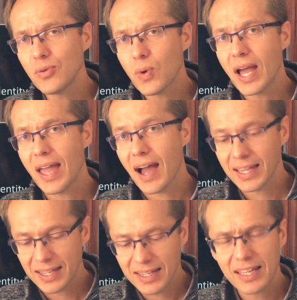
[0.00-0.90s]
way I
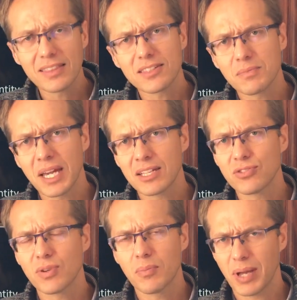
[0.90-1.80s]
can get this man
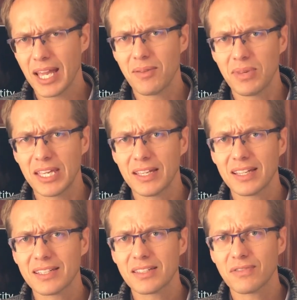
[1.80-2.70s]
to obey me
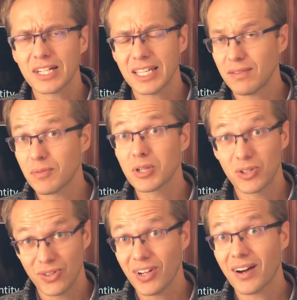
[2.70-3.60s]
is if I give him a
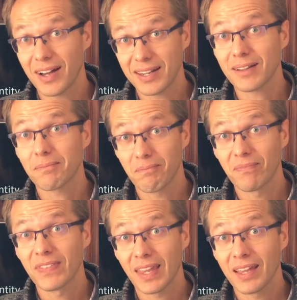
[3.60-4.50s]
good hiding,
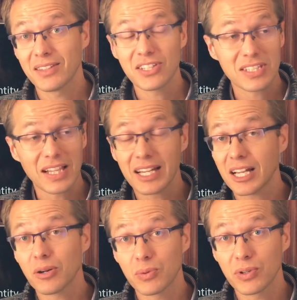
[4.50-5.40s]
just like
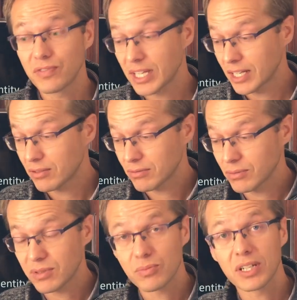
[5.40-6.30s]
I would have done
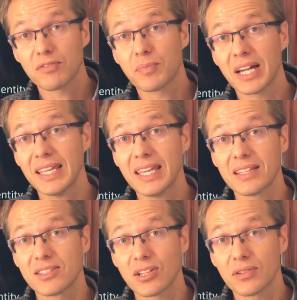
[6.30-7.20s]
with one of my
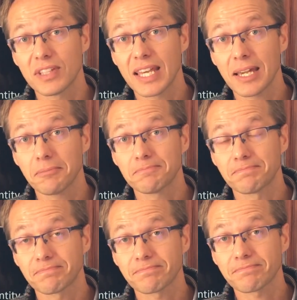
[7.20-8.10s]
kids over there.
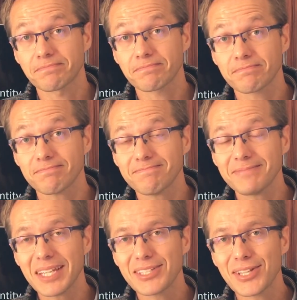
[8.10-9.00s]

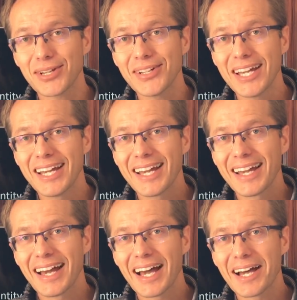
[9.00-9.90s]
So
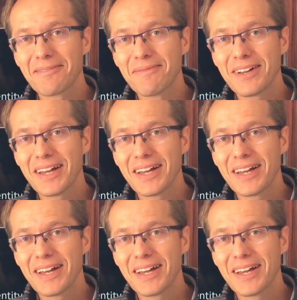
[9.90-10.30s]
um,